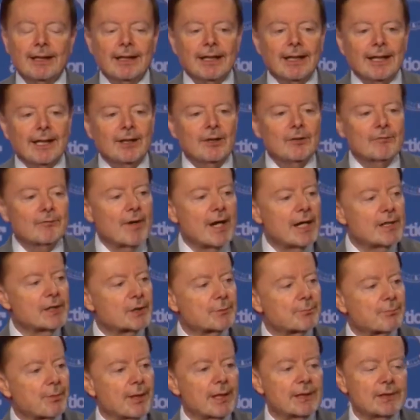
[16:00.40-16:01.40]
And the Vice
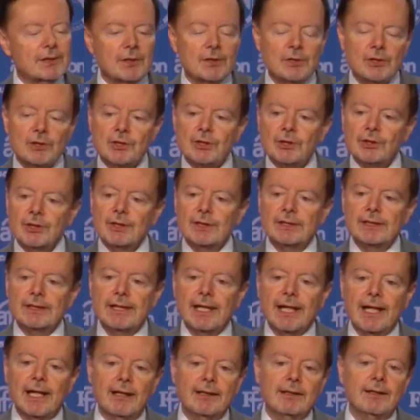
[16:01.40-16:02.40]
President shook his head,